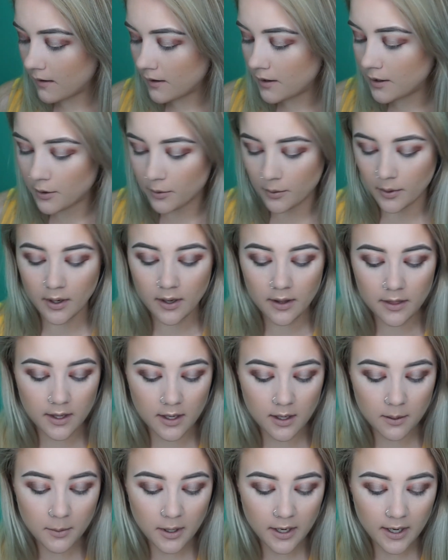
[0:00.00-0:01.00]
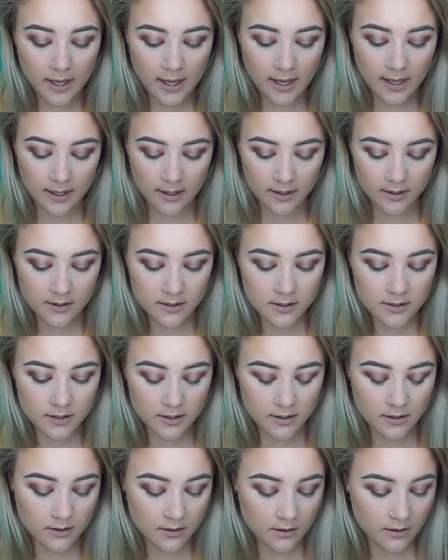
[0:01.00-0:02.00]
know what, I think I might add
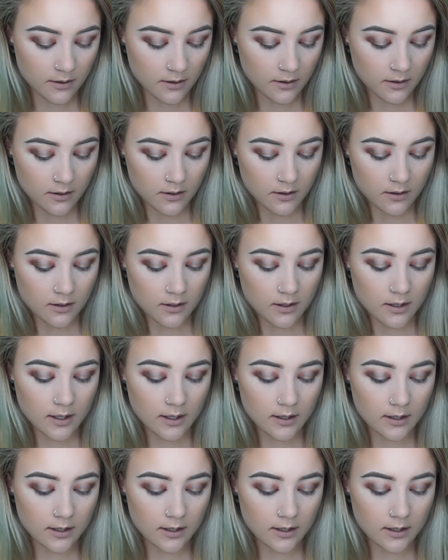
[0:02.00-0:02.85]
a